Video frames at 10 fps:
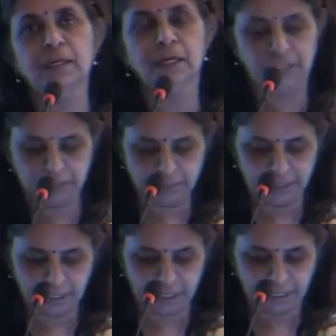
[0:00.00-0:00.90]
has
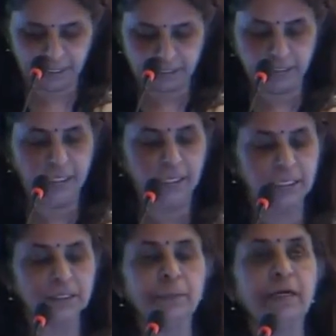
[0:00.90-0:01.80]
been allocated,
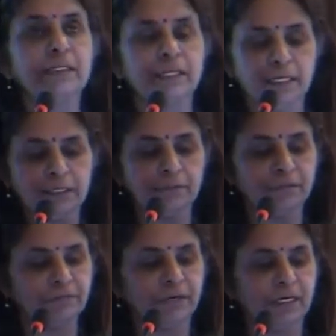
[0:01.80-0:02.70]
despite that,
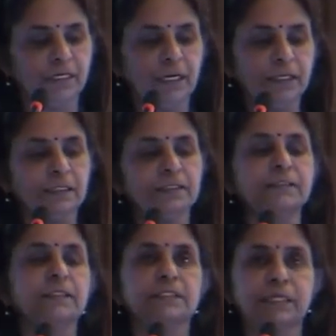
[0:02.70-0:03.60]
we find that this
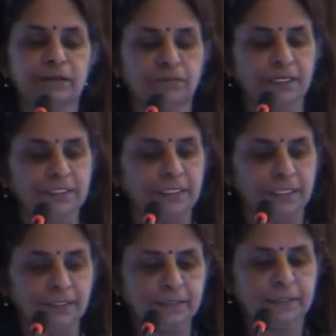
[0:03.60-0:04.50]
is the state of our
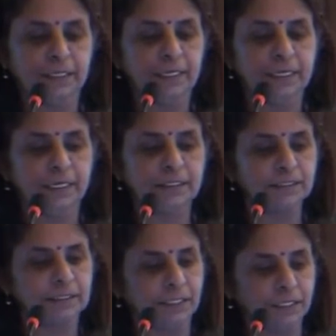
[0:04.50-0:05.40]
cities. It
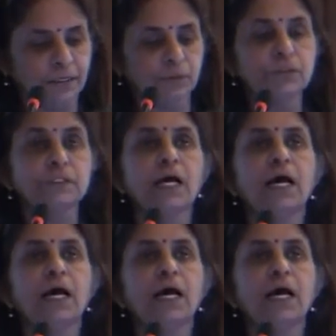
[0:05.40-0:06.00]
just continues.